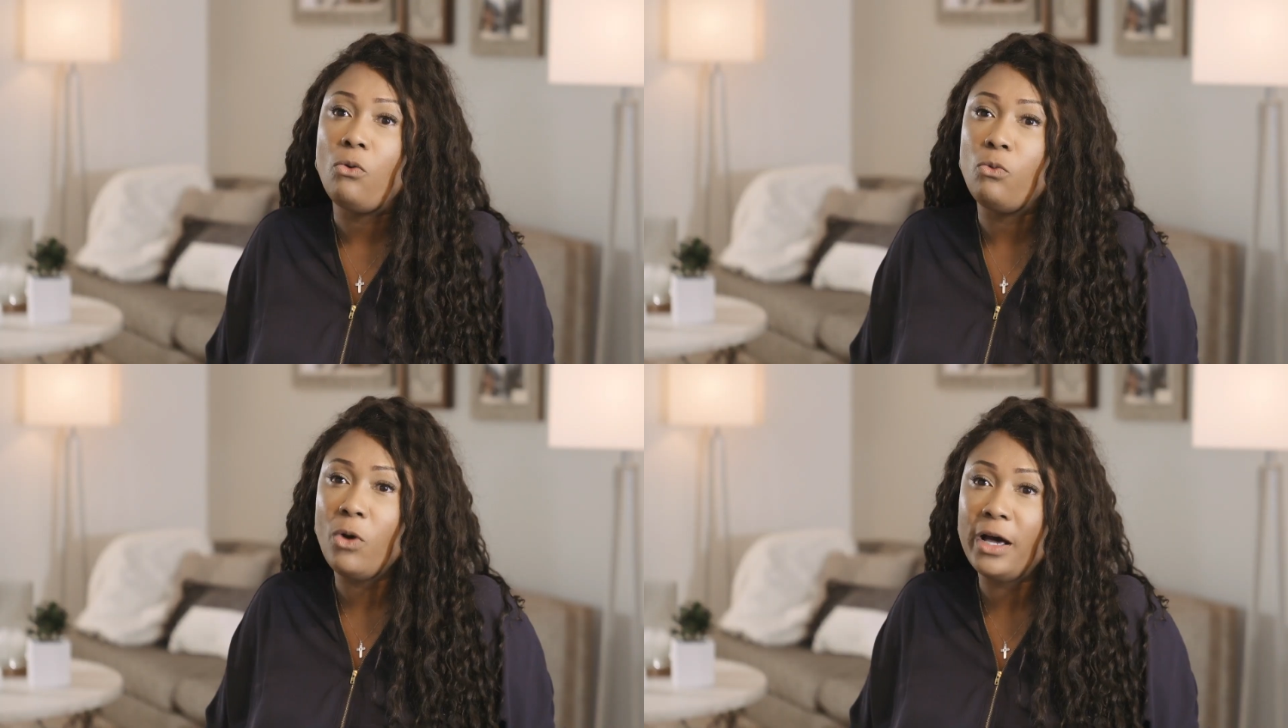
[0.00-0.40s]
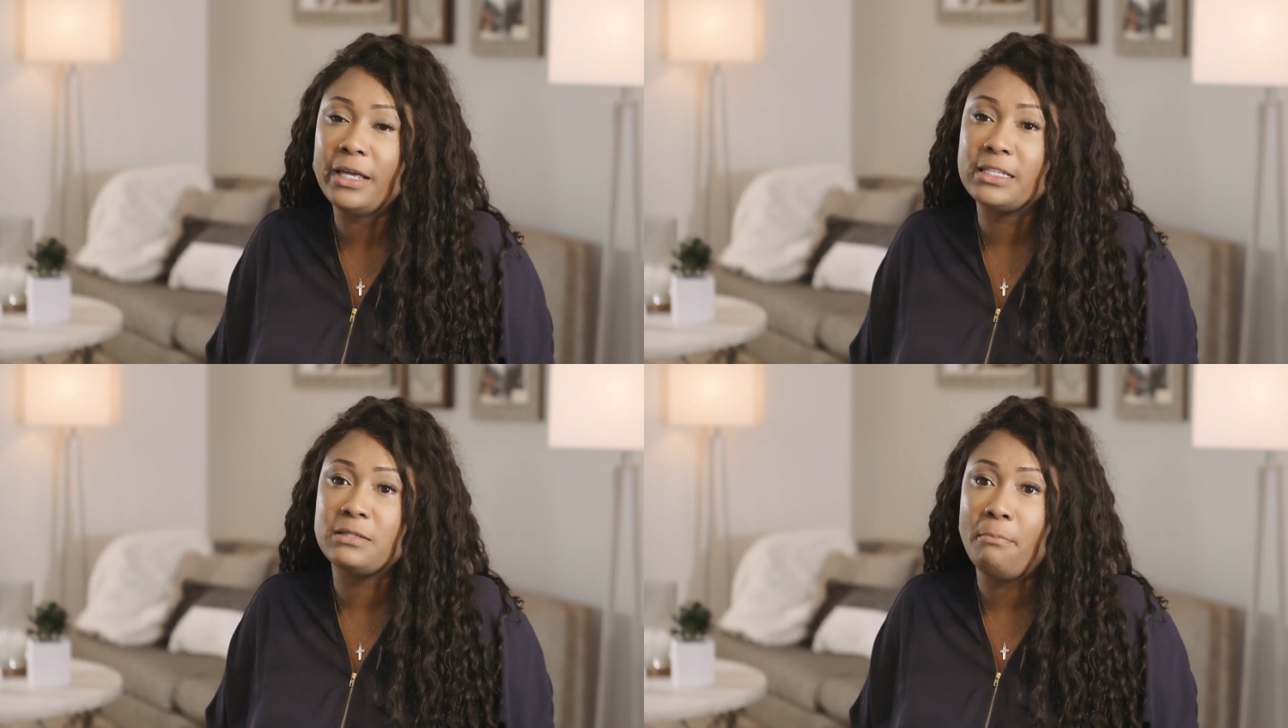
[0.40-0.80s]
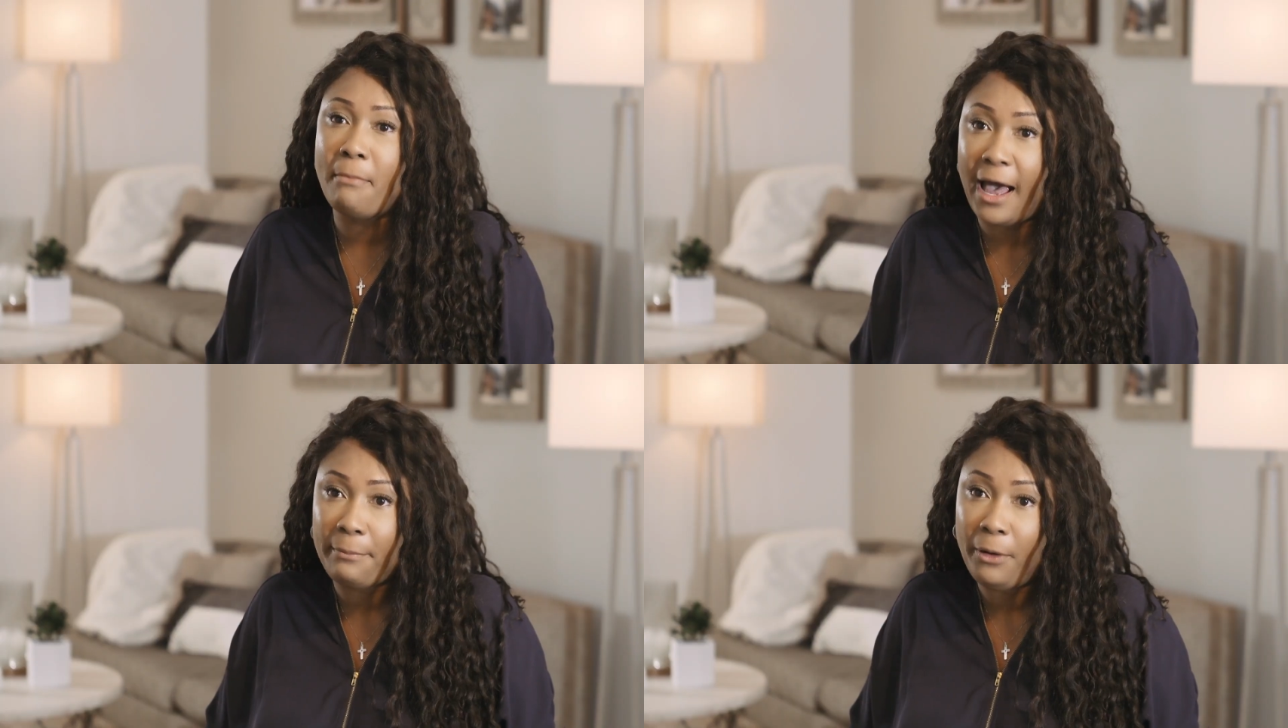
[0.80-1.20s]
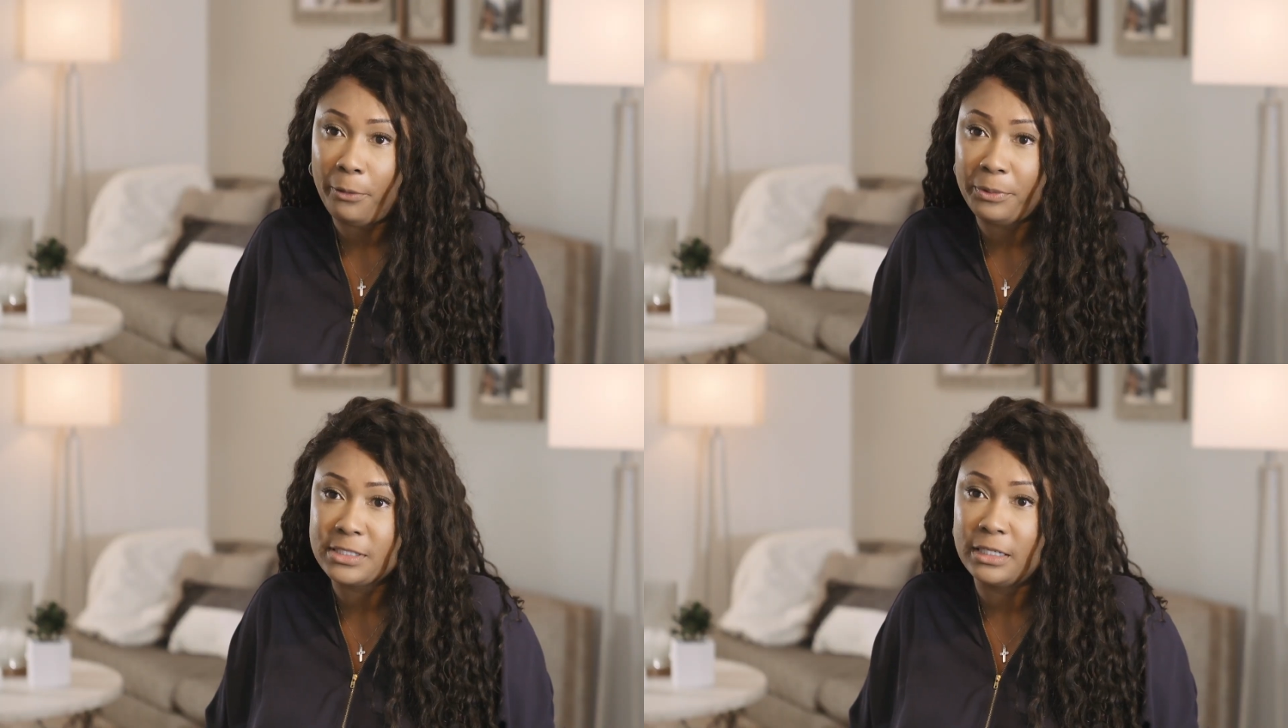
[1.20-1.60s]
what is my
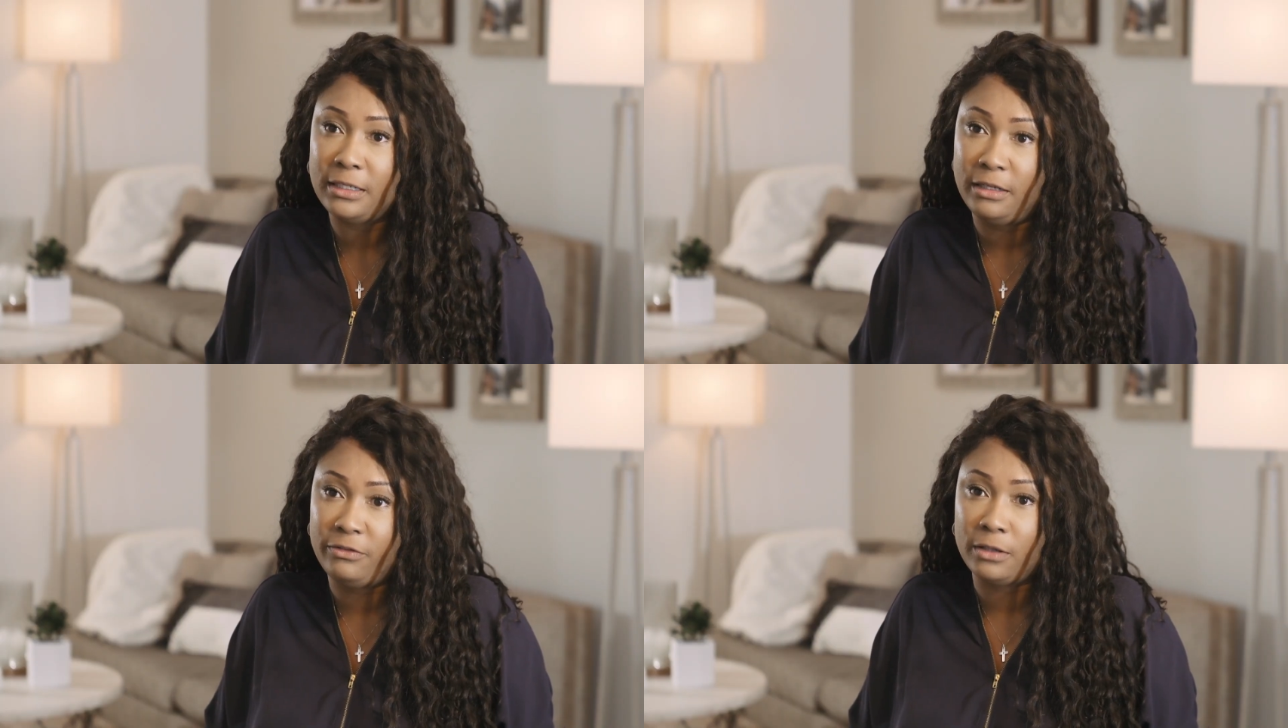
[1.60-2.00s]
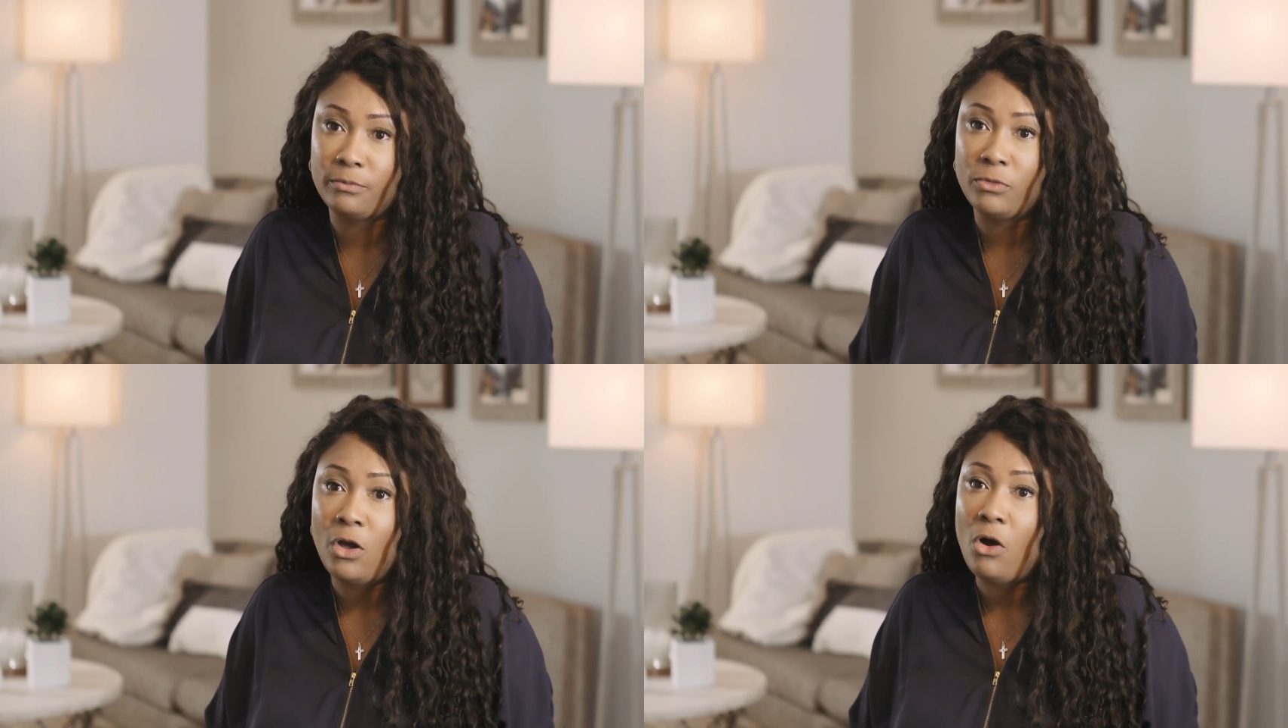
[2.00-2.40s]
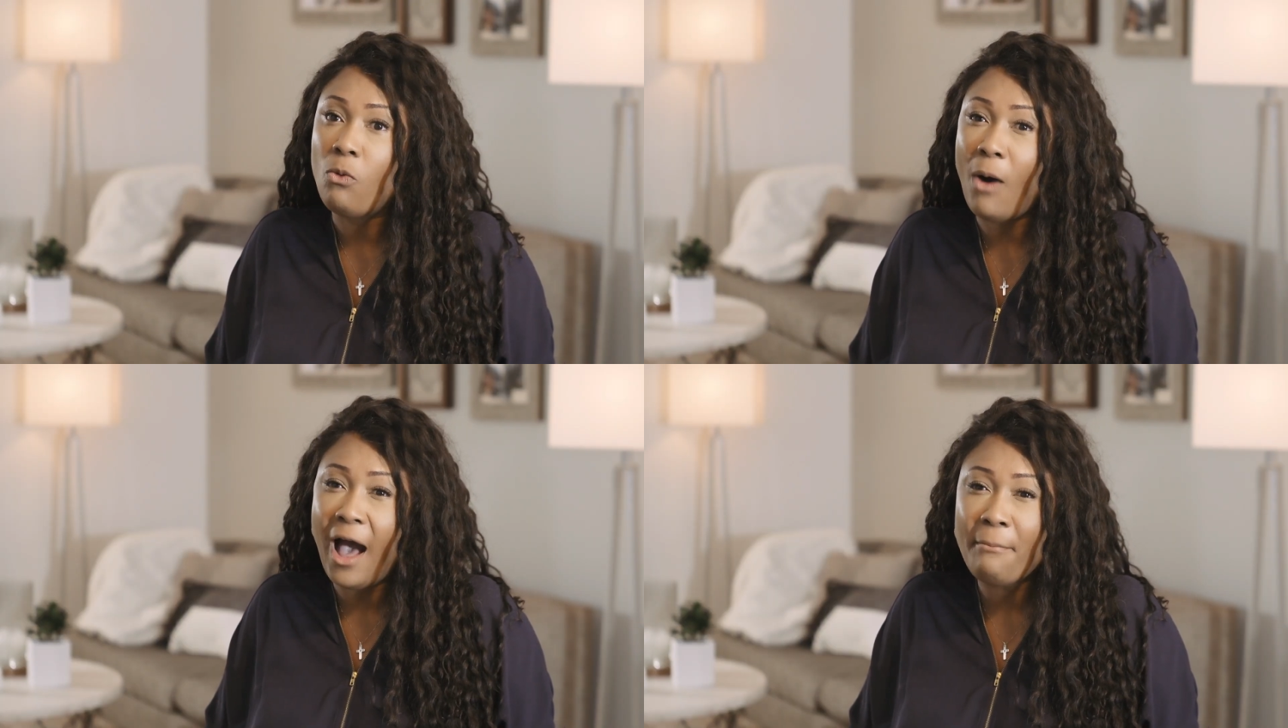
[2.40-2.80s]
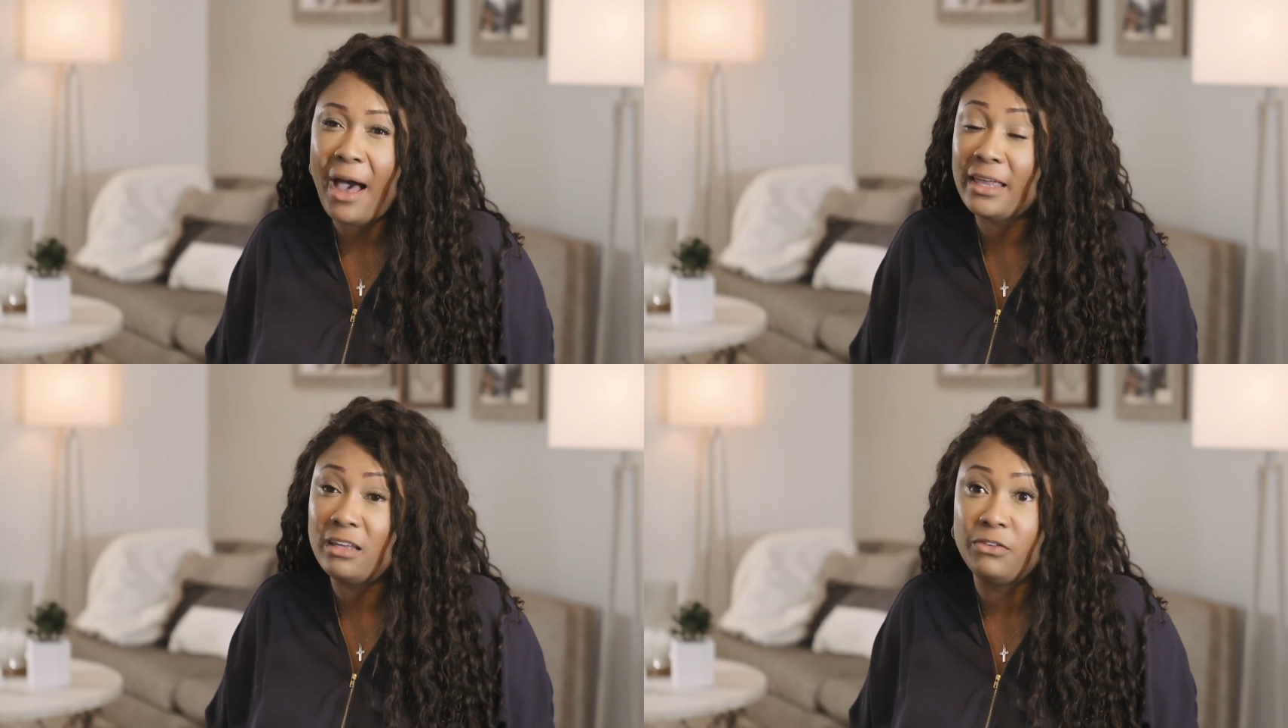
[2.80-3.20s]
purpose in living. Why am
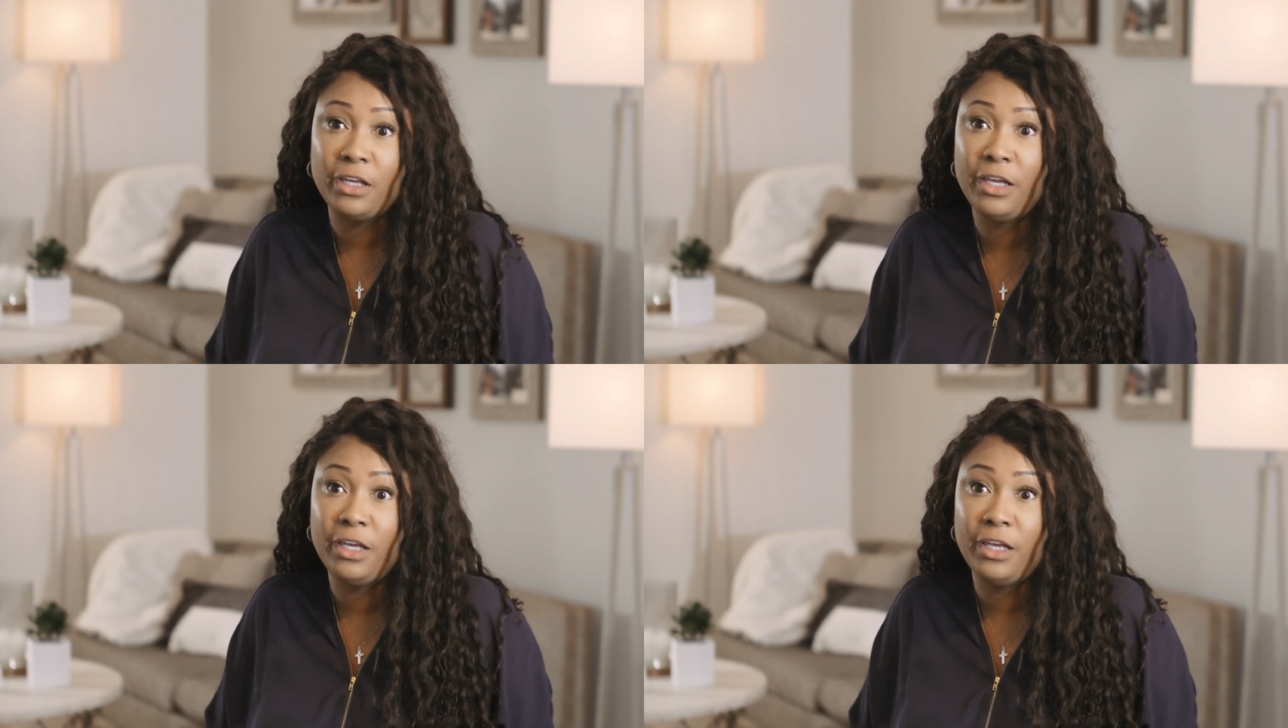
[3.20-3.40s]
I even